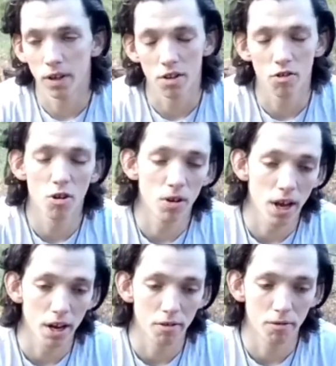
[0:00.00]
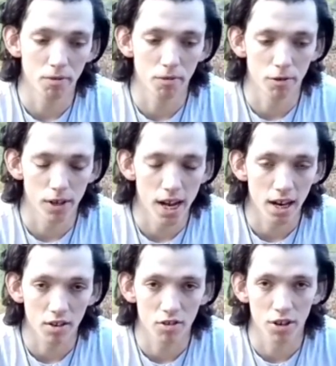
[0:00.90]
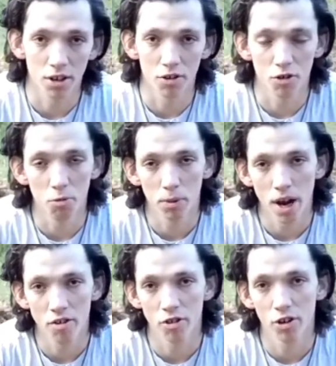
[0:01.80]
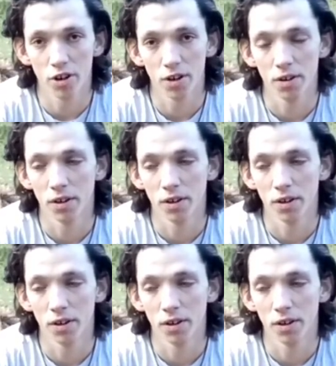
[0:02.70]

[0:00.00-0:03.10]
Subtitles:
it's all kind of relaxed and there's no pressure, and